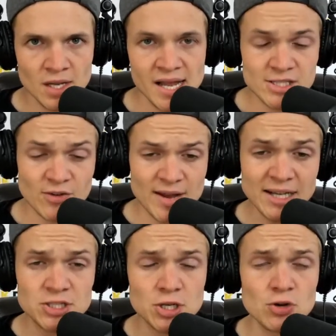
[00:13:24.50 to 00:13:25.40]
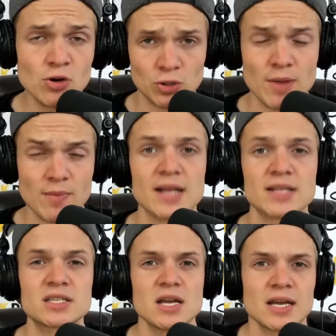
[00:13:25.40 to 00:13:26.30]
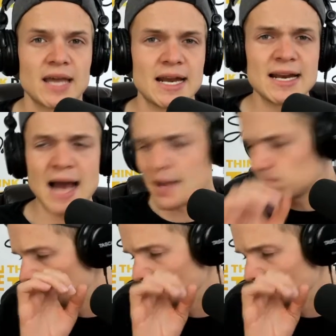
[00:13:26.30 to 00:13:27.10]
And so for the next 2 or 3 months, Katie and I,